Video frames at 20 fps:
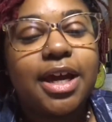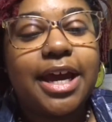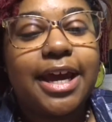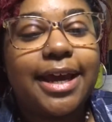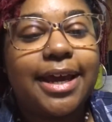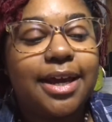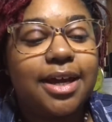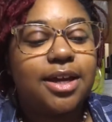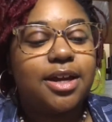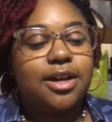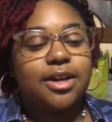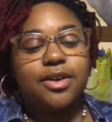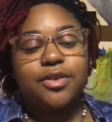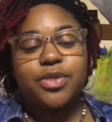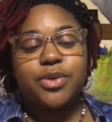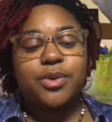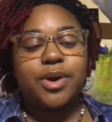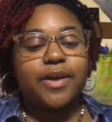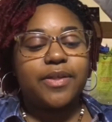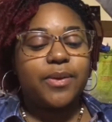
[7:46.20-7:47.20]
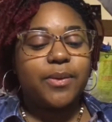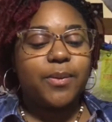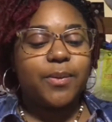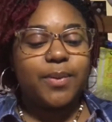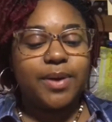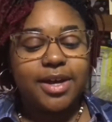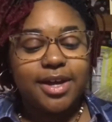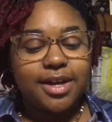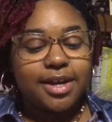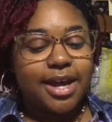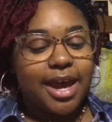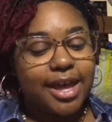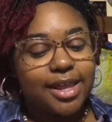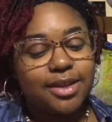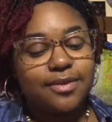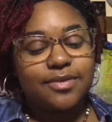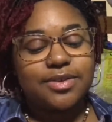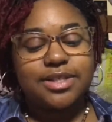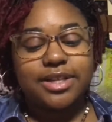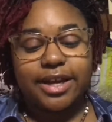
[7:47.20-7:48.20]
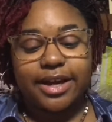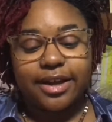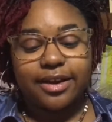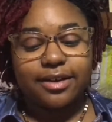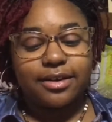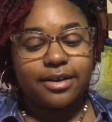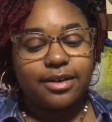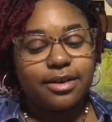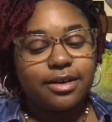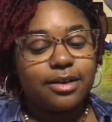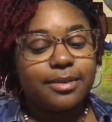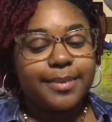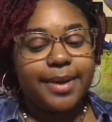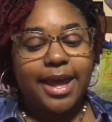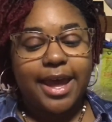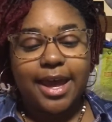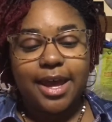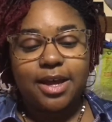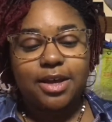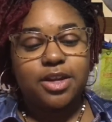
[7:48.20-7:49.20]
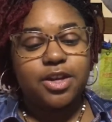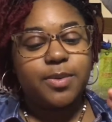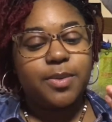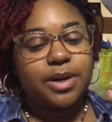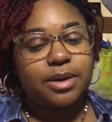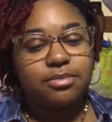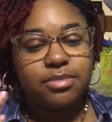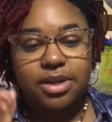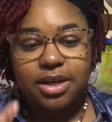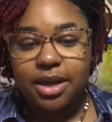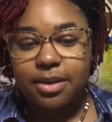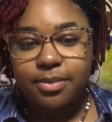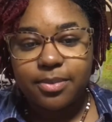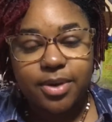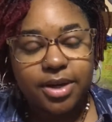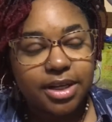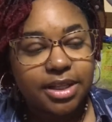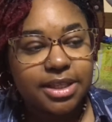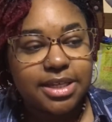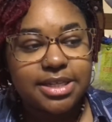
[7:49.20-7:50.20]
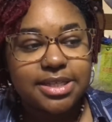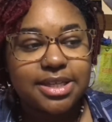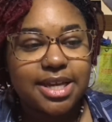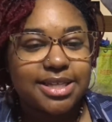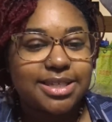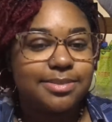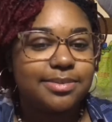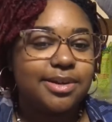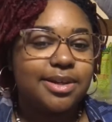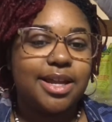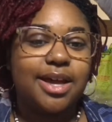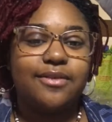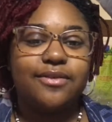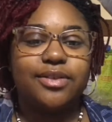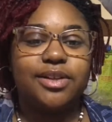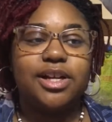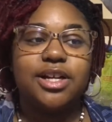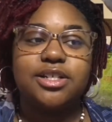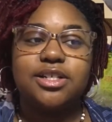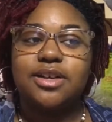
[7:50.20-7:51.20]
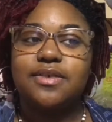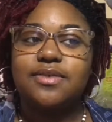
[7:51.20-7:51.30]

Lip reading: And throughout the week, Kaylin was like, hey, do you want to meet up one of these days so we can have lunch?